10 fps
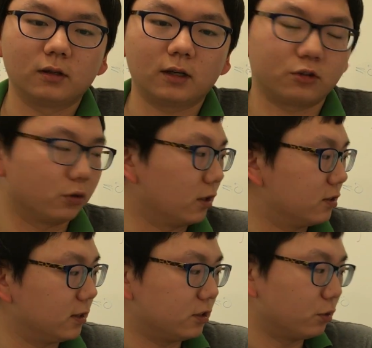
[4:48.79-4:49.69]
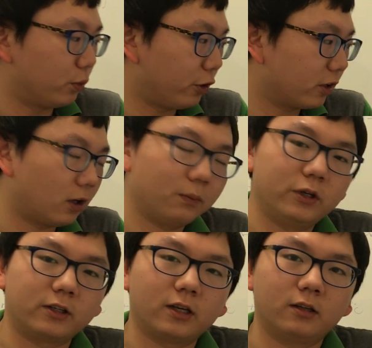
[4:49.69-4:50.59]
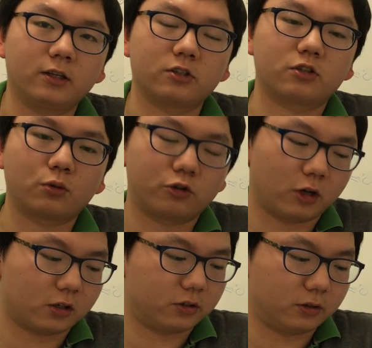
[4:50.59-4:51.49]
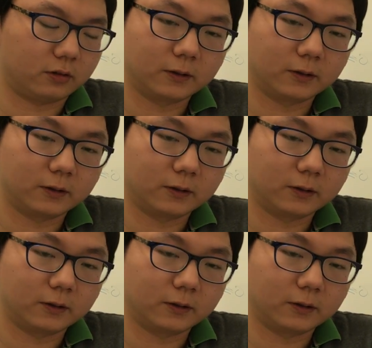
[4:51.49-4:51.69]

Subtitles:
As you can see, it's a very complicated structure.